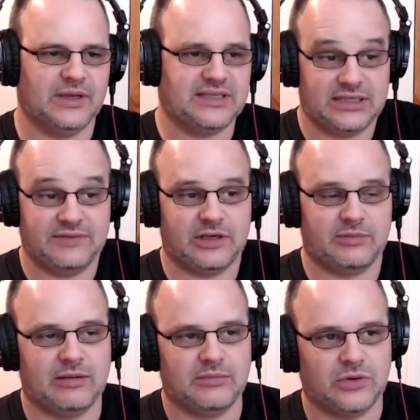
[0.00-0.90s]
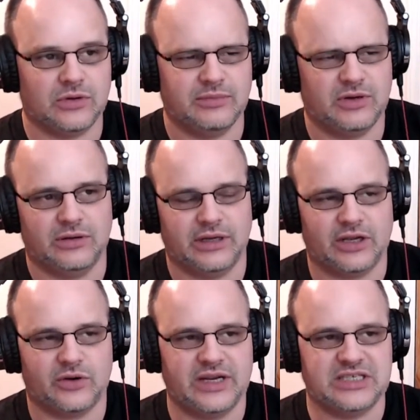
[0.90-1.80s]
a significant amount more, not
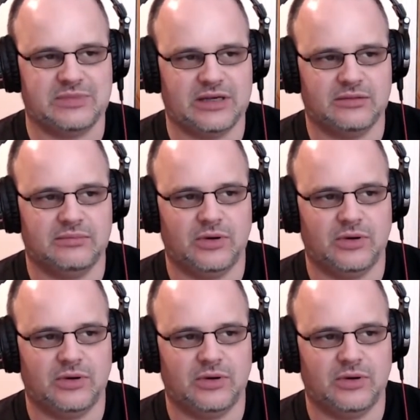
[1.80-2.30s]
like a crazy amount.